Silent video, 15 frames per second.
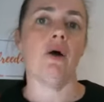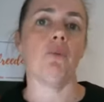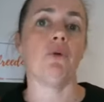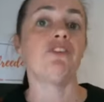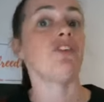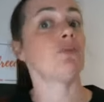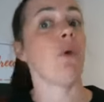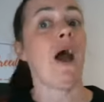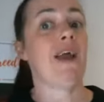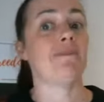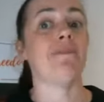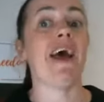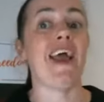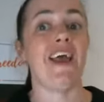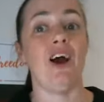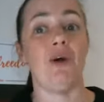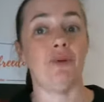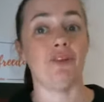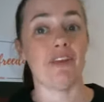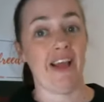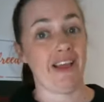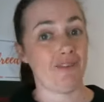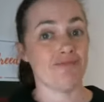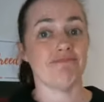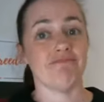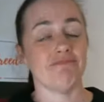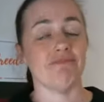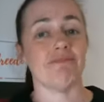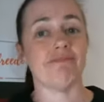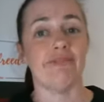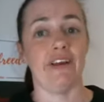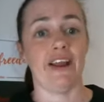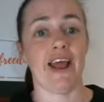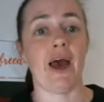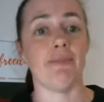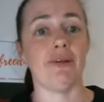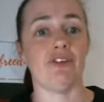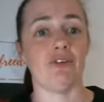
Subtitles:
which is why in May I was like really happy to